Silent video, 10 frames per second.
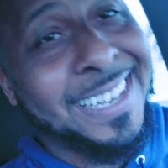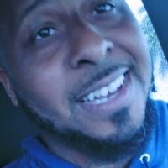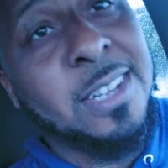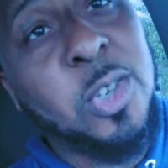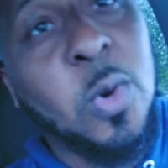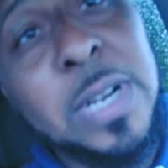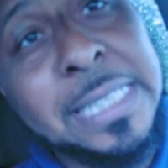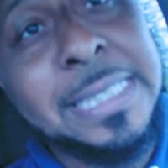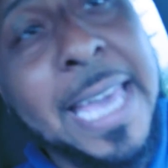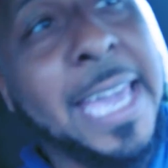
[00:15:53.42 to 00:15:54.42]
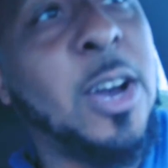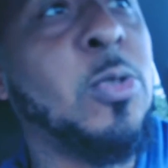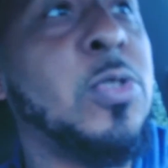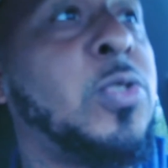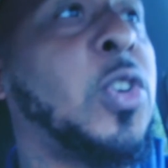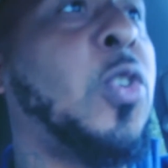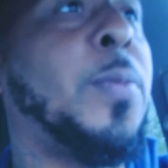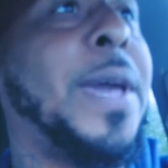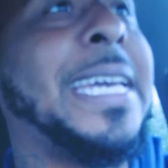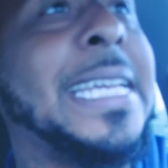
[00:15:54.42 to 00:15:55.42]
doing this thing on YouTube
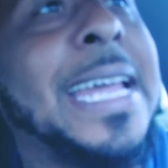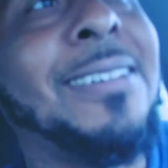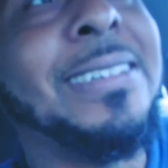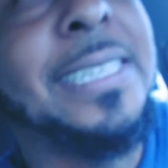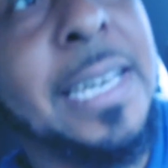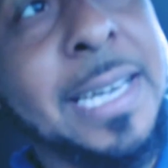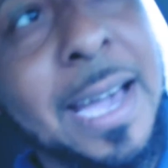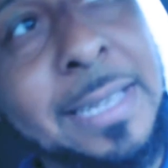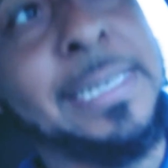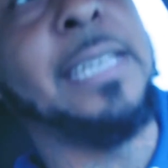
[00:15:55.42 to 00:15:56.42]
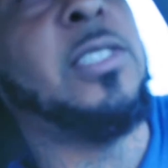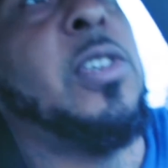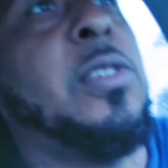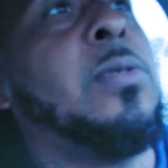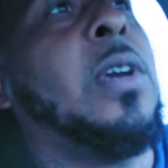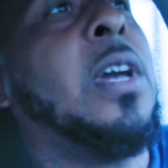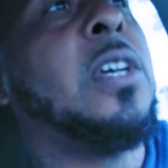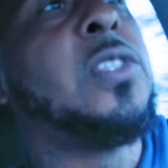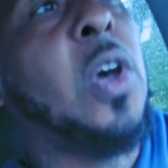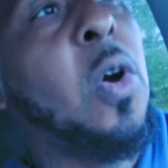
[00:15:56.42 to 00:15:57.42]
and getting out this good content to you.
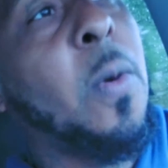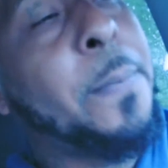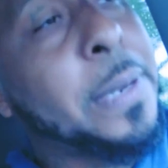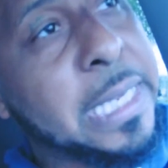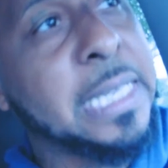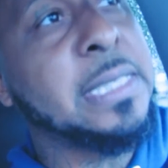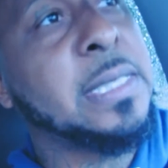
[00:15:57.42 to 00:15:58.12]
So please